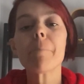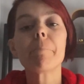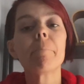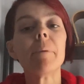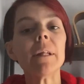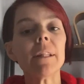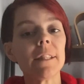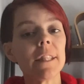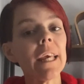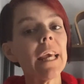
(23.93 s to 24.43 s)

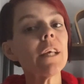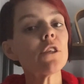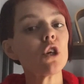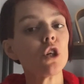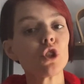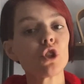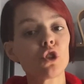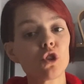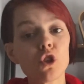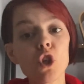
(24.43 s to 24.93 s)
But these
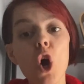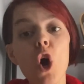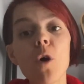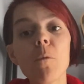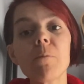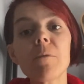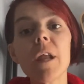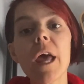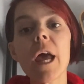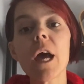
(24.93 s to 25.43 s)
are
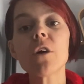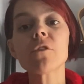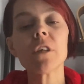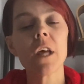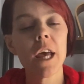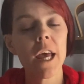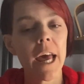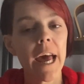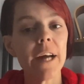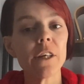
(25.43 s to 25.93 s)
soap nails,
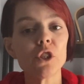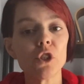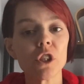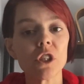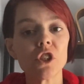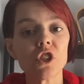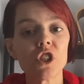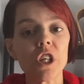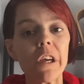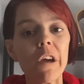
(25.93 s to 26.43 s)
as you
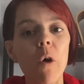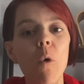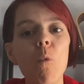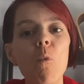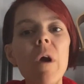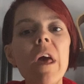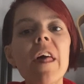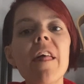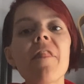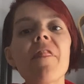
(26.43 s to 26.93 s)
can see,
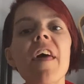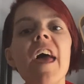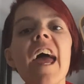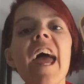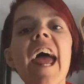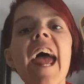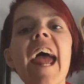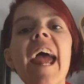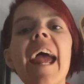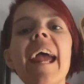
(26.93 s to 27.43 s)
with
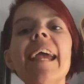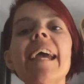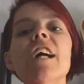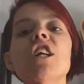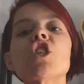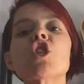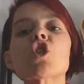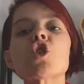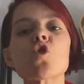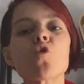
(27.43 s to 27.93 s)
a
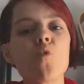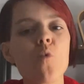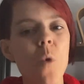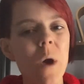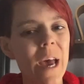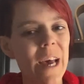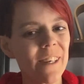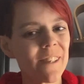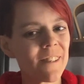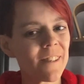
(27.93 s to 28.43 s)

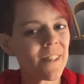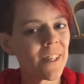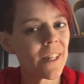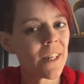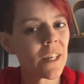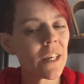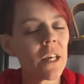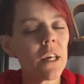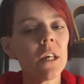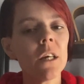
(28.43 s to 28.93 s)

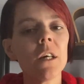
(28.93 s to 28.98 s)
twist.